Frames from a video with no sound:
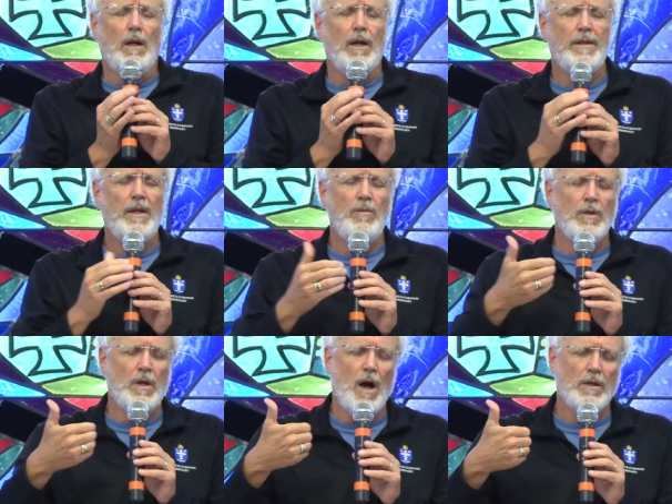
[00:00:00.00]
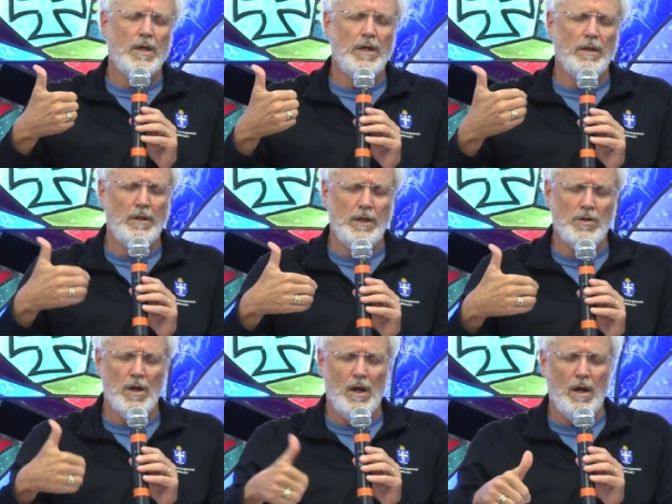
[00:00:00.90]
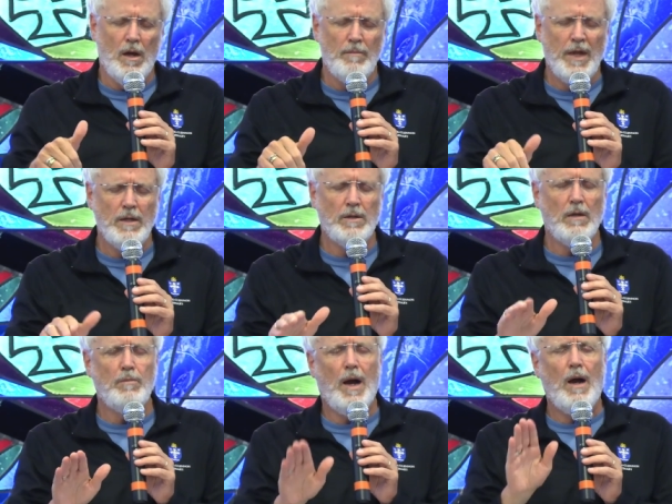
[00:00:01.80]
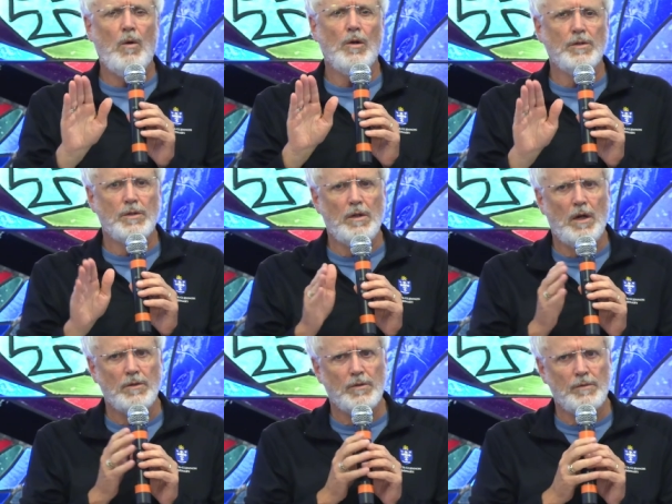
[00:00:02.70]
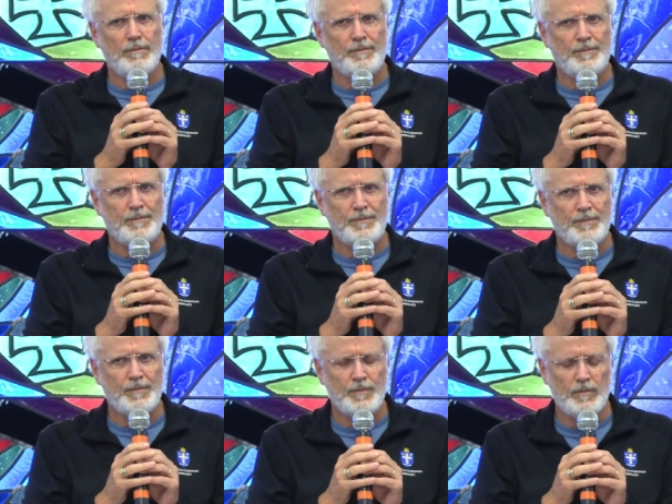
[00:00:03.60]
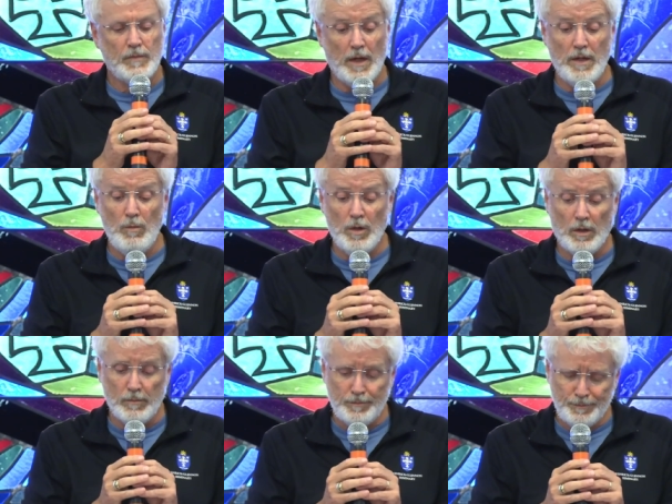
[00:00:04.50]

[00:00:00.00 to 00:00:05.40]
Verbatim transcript: And then God can unleash amazing powers in us, and He will.